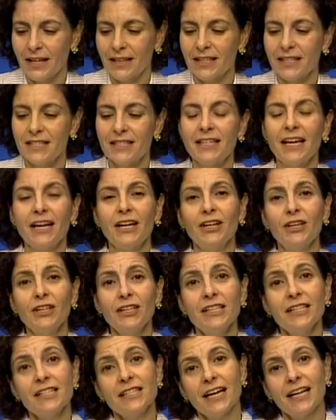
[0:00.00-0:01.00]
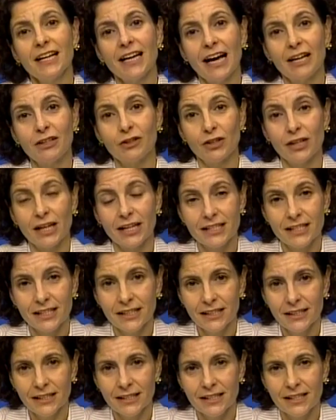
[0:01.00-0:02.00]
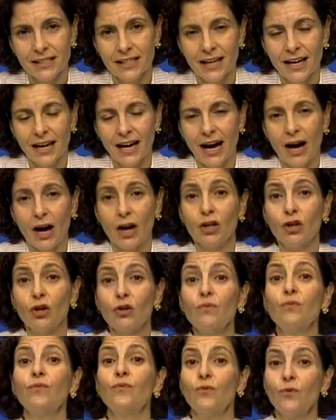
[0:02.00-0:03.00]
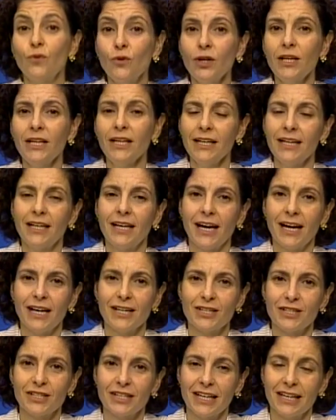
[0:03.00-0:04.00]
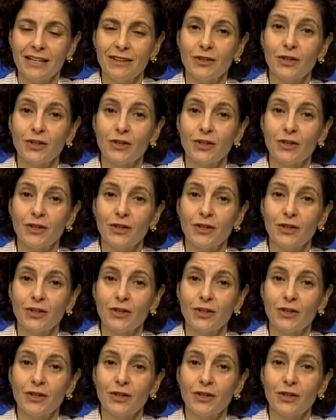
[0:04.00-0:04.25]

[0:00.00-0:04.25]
The second is that adolescents are not fully engaged in